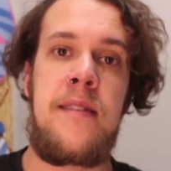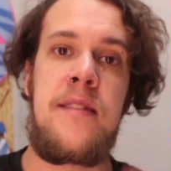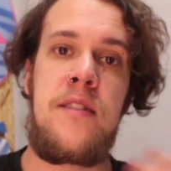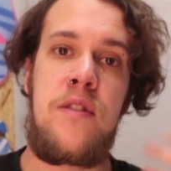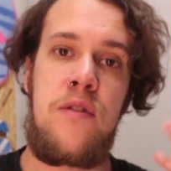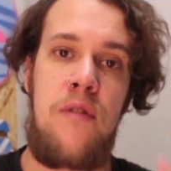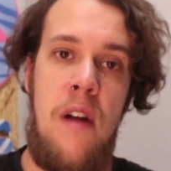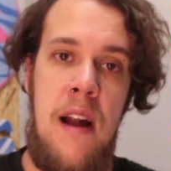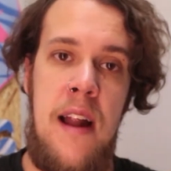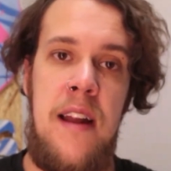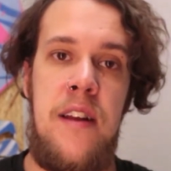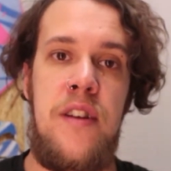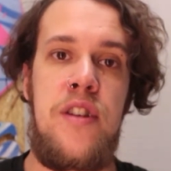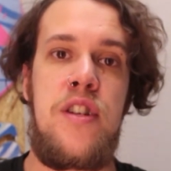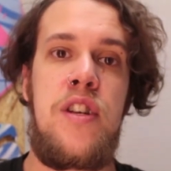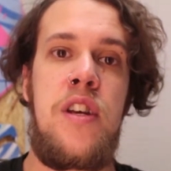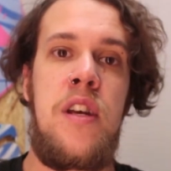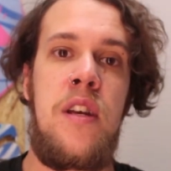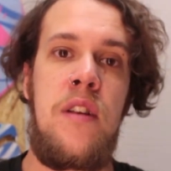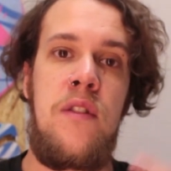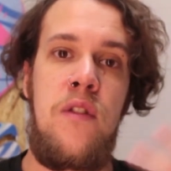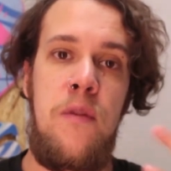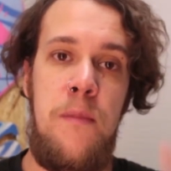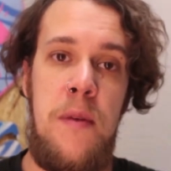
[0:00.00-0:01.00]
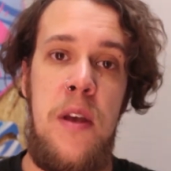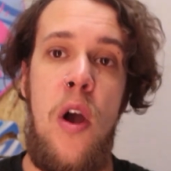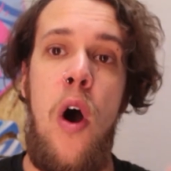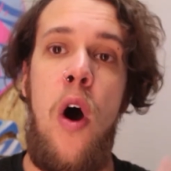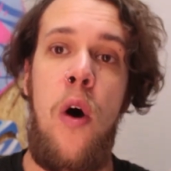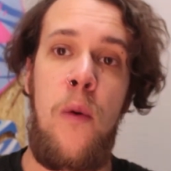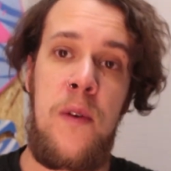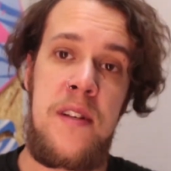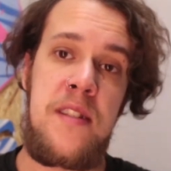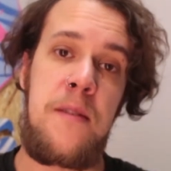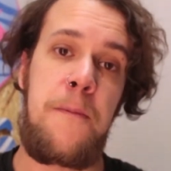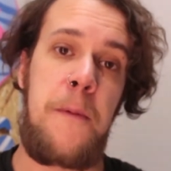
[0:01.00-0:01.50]
a strategy to be
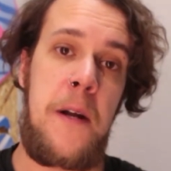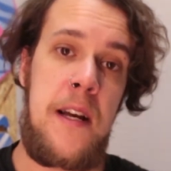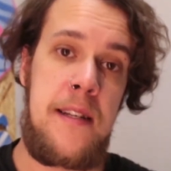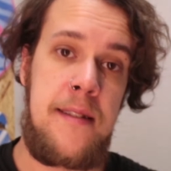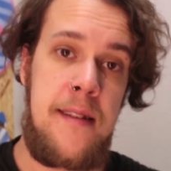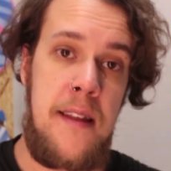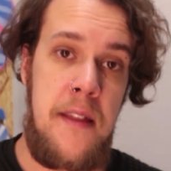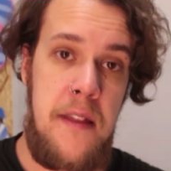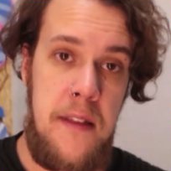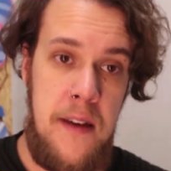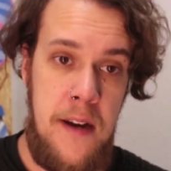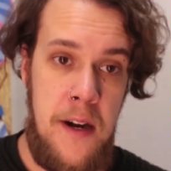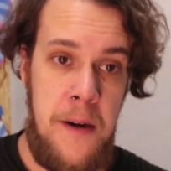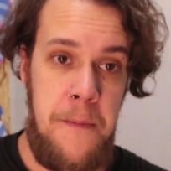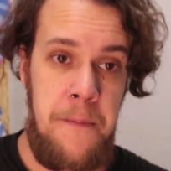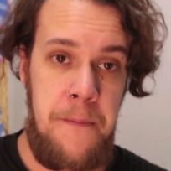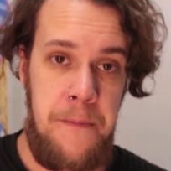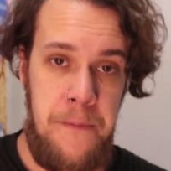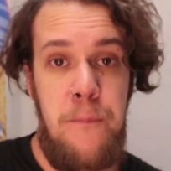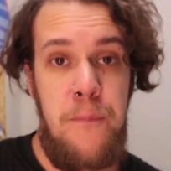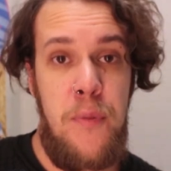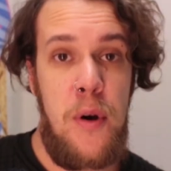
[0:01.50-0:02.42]
always present there.